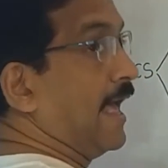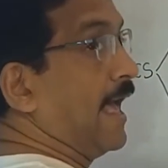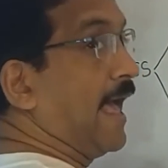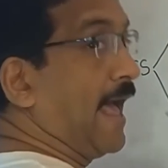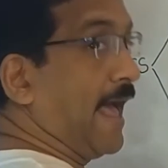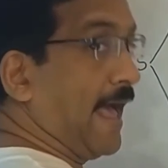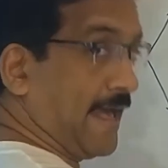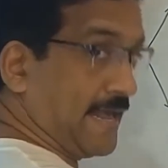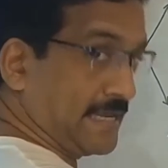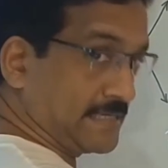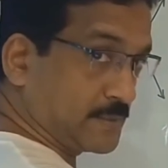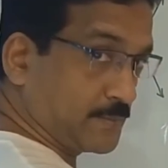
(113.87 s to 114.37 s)

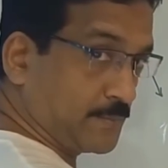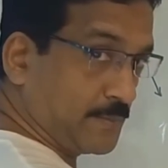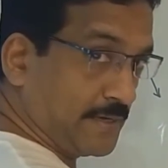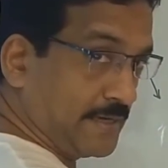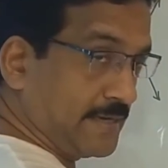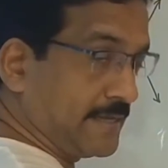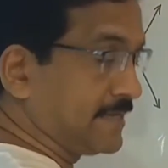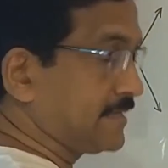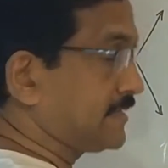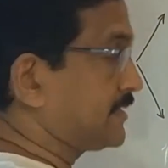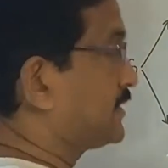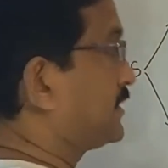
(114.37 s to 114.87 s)
as well
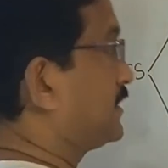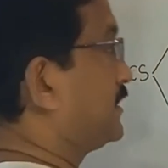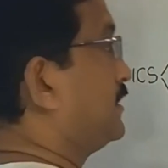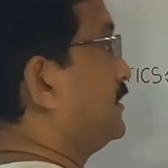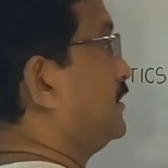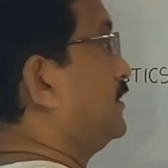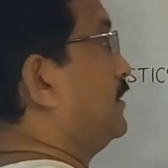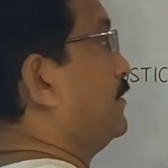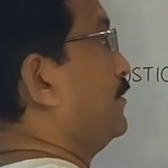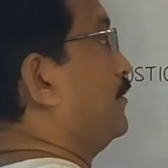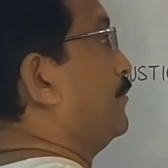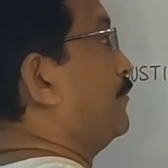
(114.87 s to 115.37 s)
as
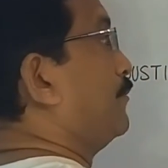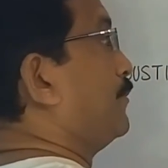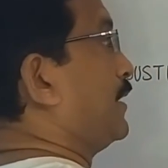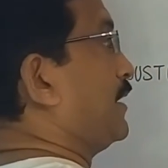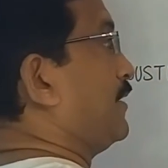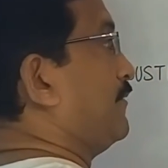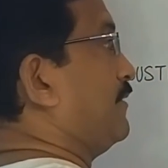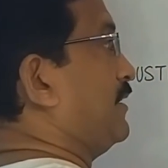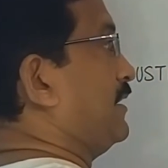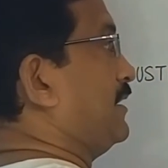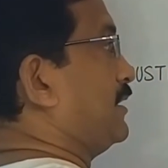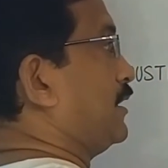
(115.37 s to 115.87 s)

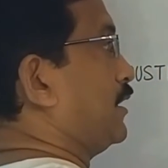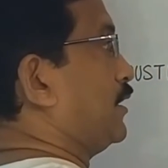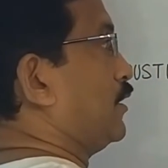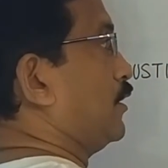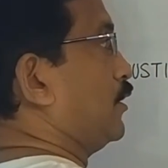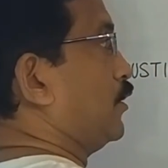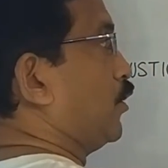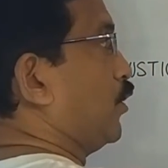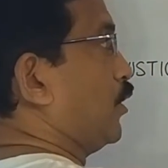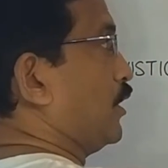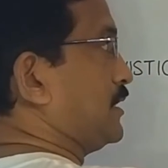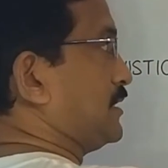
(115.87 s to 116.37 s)
prevent the
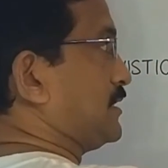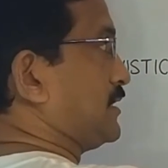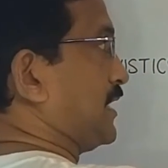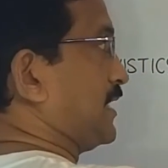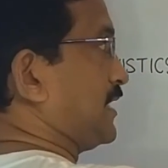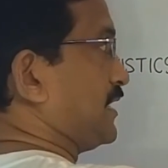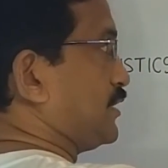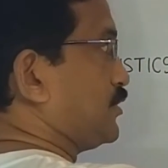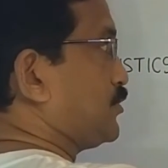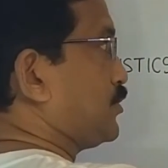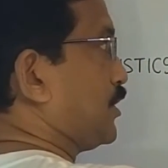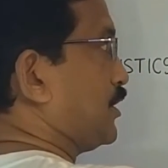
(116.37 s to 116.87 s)
noise
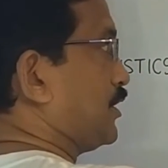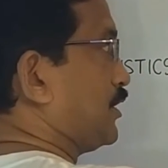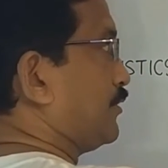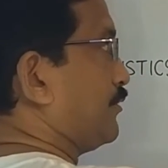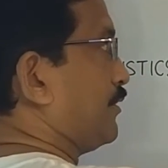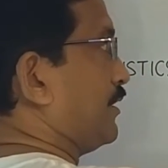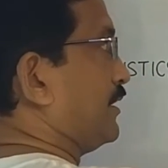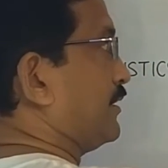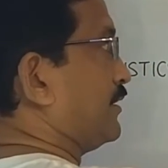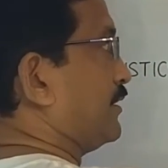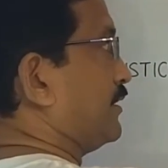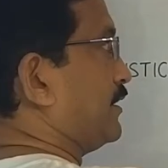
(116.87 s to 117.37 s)
that is
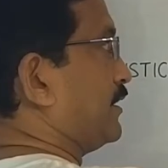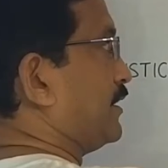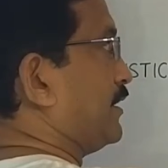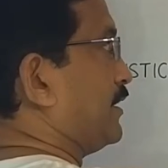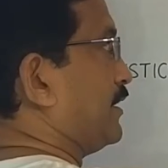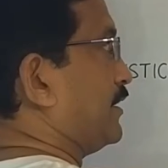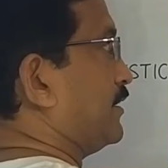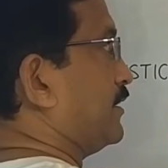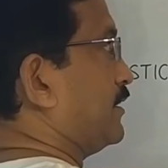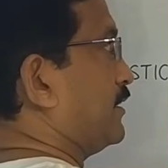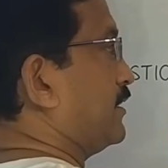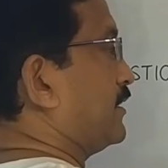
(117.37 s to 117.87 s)
generated
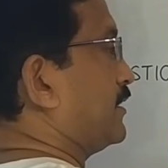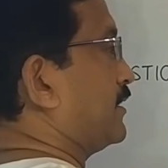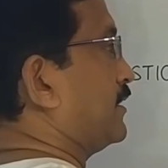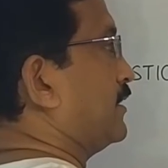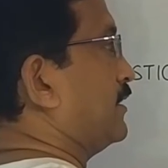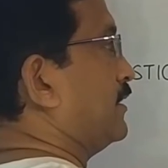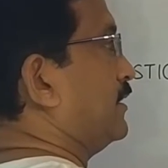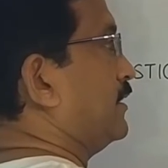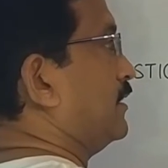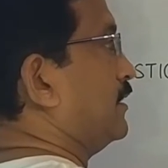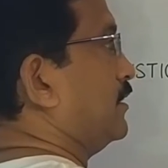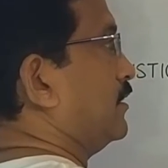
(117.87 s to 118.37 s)
here.
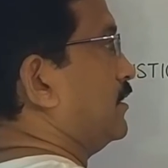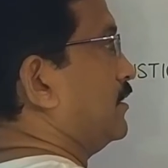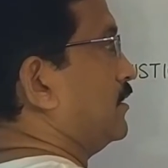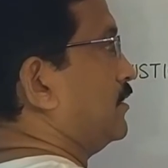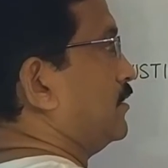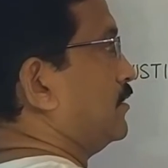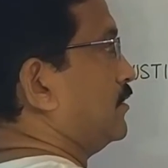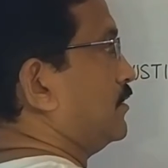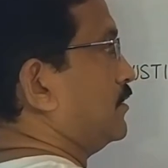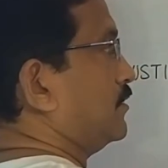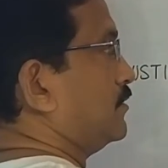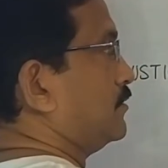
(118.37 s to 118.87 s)

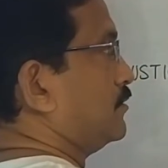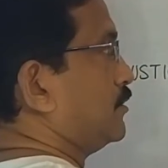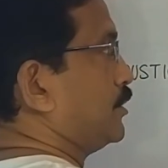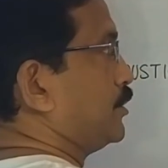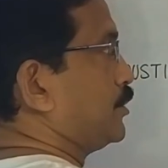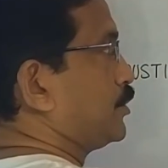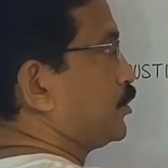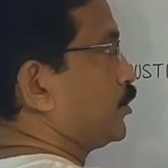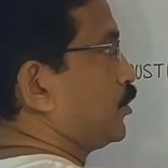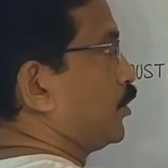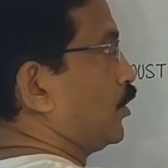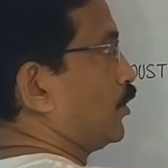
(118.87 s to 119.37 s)
You
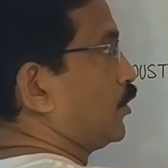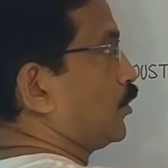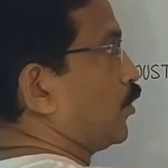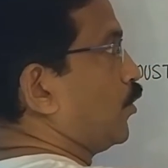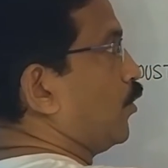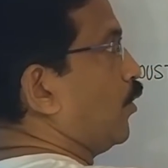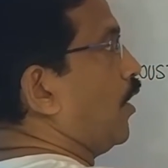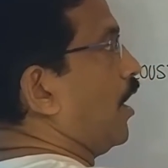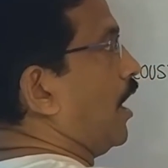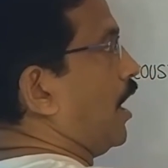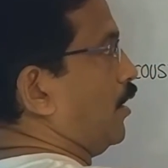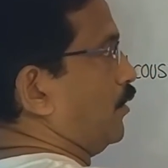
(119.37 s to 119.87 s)
should not
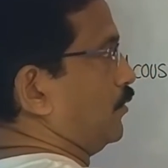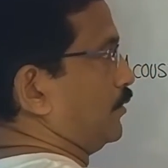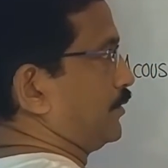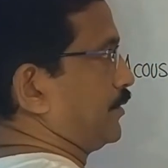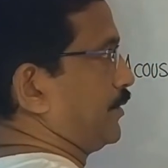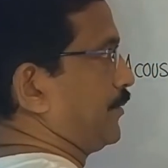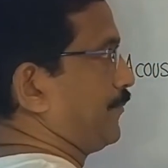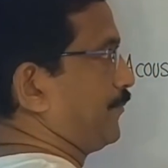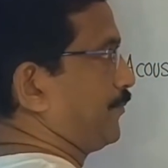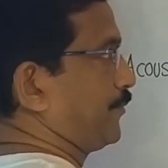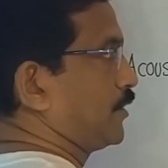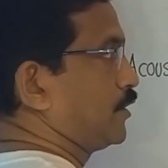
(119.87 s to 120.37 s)
go
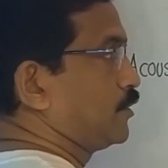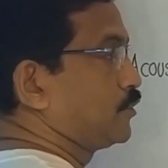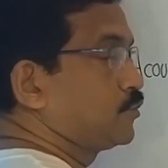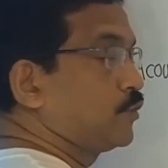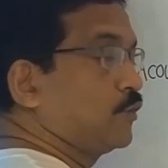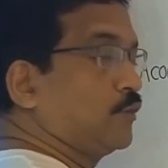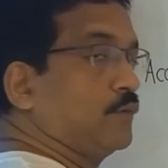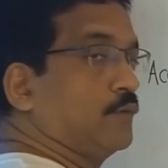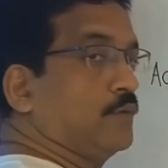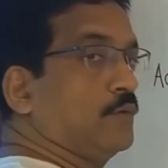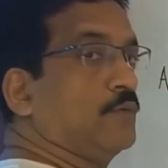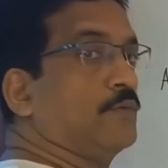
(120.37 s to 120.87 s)
out.
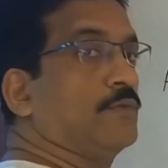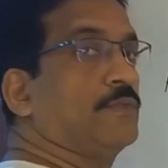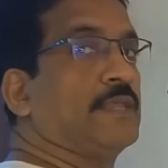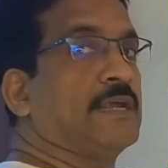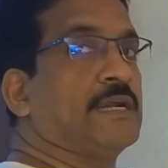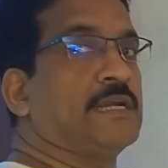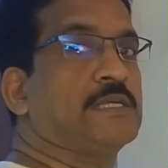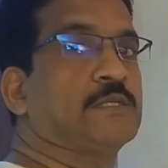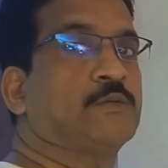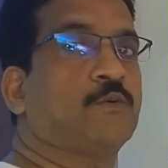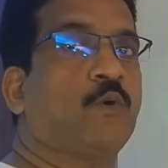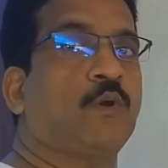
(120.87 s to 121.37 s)
So that
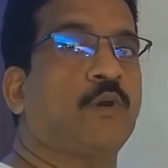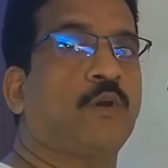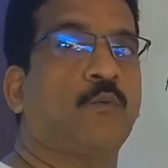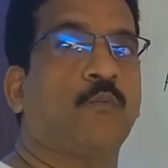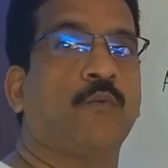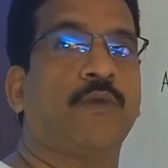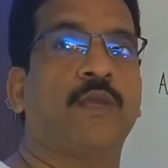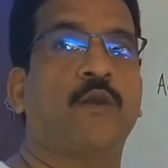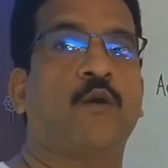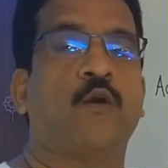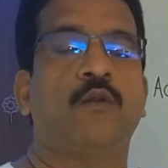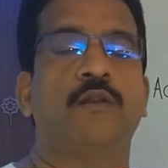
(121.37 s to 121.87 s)
is what
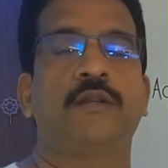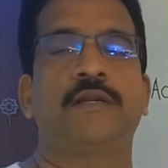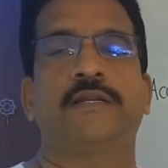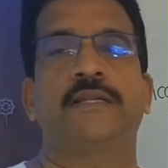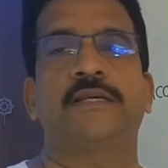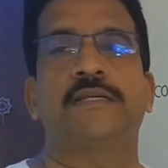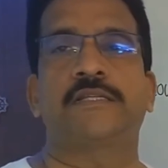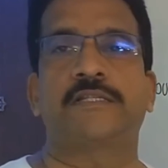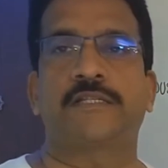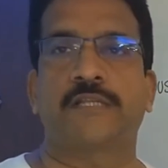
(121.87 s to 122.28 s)
we call it as